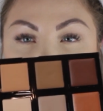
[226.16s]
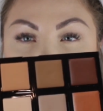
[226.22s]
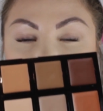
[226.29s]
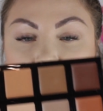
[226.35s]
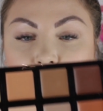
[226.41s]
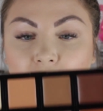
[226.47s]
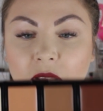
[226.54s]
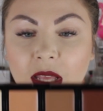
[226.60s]
I'm
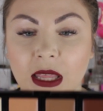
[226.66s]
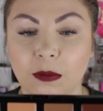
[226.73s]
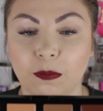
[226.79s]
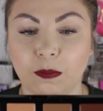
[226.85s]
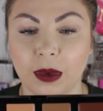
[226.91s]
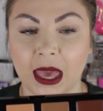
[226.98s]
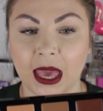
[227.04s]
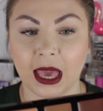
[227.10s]
not really
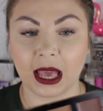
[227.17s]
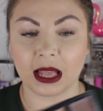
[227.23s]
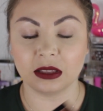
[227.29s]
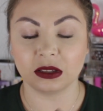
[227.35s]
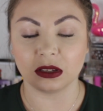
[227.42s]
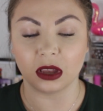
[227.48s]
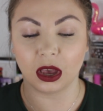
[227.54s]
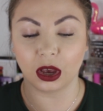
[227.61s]
big
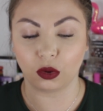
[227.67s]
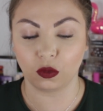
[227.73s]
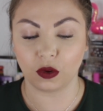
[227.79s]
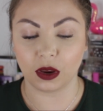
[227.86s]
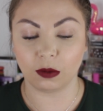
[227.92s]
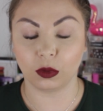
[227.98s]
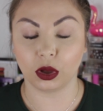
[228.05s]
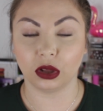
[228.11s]
into
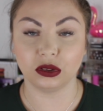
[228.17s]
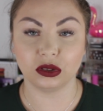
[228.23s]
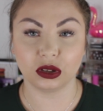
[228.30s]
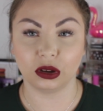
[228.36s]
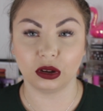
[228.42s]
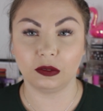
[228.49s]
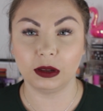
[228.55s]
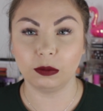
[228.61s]
cream
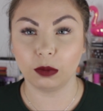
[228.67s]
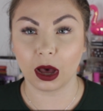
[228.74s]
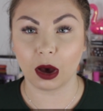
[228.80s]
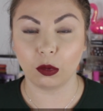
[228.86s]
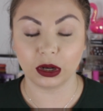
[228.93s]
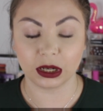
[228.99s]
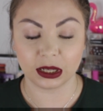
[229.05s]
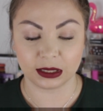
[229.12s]
contouring, but
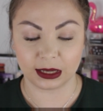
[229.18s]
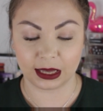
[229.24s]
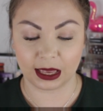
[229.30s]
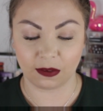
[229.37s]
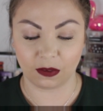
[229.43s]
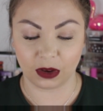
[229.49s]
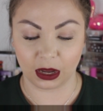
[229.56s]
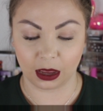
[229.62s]
I wanted to
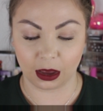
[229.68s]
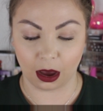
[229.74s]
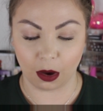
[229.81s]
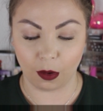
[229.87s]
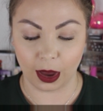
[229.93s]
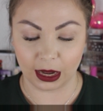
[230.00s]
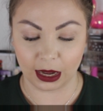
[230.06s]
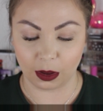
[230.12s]
give it a
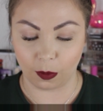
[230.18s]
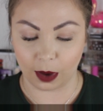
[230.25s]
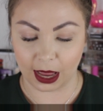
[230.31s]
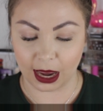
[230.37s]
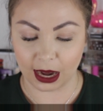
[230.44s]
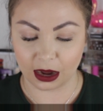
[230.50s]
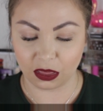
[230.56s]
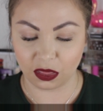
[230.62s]
go
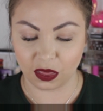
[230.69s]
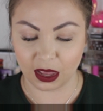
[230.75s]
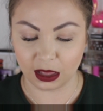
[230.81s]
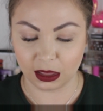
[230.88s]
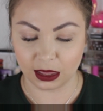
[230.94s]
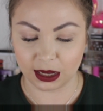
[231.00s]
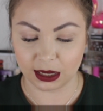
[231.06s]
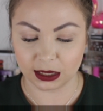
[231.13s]
anyway. And I
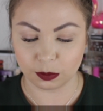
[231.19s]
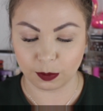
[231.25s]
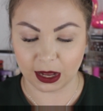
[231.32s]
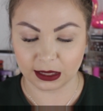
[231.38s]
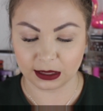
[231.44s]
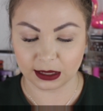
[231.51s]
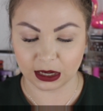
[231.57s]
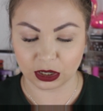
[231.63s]
think these
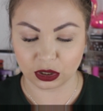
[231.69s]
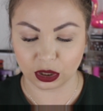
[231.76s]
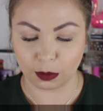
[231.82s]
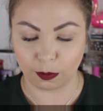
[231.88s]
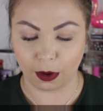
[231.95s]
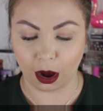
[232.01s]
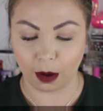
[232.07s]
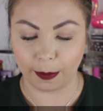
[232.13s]
pans
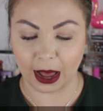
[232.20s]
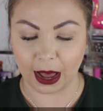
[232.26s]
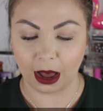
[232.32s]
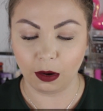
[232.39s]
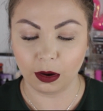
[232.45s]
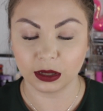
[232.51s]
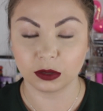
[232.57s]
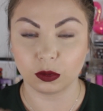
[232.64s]
actually pop
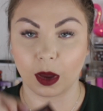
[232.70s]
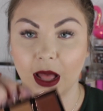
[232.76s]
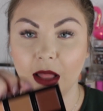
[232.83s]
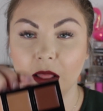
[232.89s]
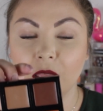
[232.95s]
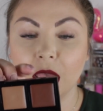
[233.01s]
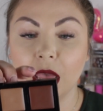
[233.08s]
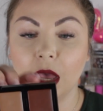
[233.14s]
out as
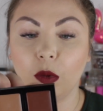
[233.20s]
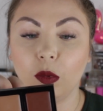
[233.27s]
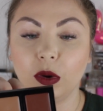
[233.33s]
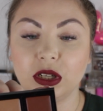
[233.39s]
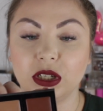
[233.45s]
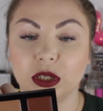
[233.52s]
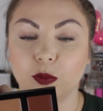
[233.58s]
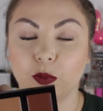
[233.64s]
well,
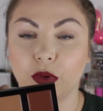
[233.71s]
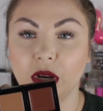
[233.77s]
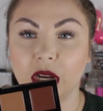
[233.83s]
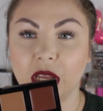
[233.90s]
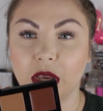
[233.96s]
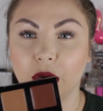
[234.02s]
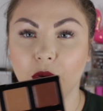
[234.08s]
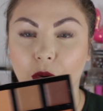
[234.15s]
which is
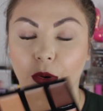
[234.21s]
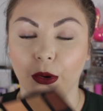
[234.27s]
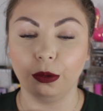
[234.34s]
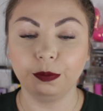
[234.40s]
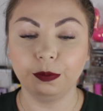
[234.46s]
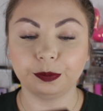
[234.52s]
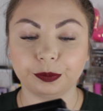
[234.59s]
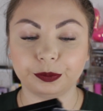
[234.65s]
pretty
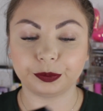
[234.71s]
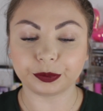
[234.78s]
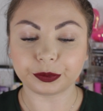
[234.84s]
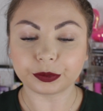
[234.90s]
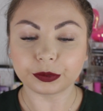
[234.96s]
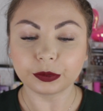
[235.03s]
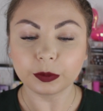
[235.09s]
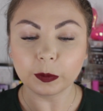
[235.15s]
cool.
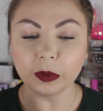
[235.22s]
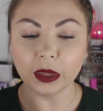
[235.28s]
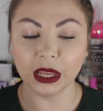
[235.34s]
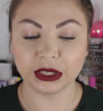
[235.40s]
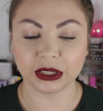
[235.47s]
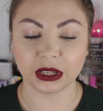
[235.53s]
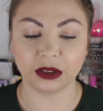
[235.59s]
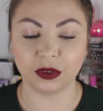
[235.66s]

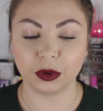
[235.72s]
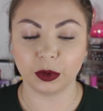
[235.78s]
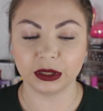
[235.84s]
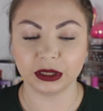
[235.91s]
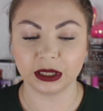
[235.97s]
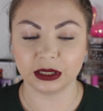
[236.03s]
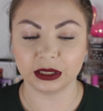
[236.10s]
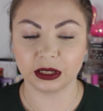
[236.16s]
So if you
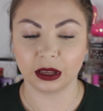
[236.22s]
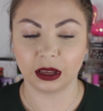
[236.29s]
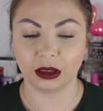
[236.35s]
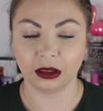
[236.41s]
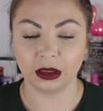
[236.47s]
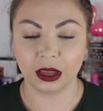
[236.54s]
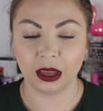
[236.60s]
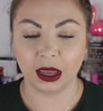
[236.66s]
wanted
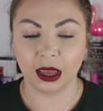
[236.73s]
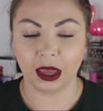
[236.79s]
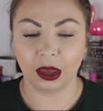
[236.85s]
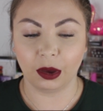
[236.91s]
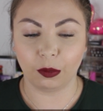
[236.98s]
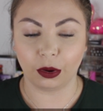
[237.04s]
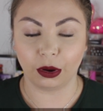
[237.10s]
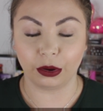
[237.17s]
to,
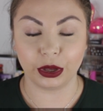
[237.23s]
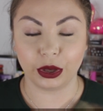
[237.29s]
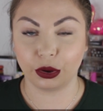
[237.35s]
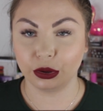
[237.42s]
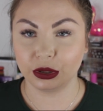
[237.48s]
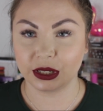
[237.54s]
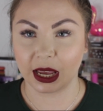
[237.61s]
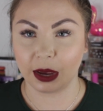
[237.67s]
well, you
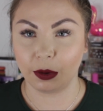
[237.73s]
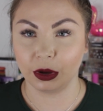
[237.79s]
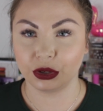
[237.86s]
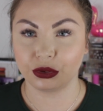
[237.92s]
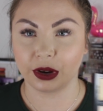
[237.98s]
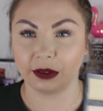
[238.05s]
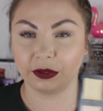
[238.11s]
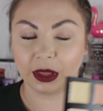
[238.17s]
could take
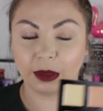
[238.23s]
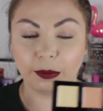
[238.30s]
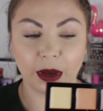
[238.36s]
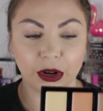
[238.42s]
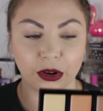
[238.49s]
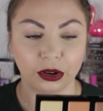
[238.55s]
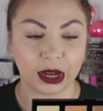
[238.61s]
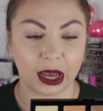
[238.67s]
one travelling, but
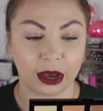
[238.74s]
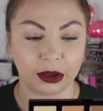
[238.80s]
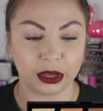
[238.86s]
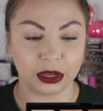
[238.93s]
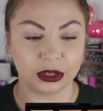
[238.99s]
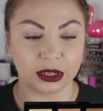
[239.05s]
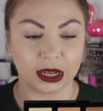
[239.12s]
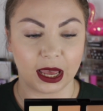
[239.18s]
I don't know how
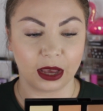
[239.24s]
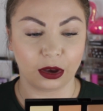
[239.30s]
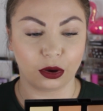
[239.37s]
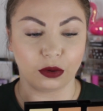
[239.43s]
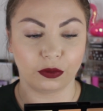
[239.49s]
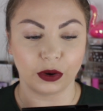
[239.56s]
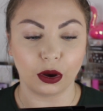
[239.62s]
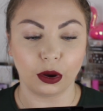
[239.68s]
you'd
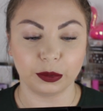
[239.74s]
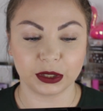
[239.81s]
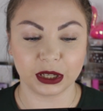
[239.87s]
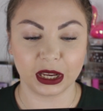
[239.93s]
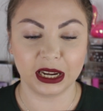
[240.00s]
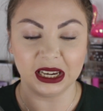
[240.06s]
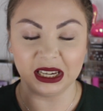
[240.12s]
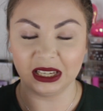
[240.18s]
cover it up, so it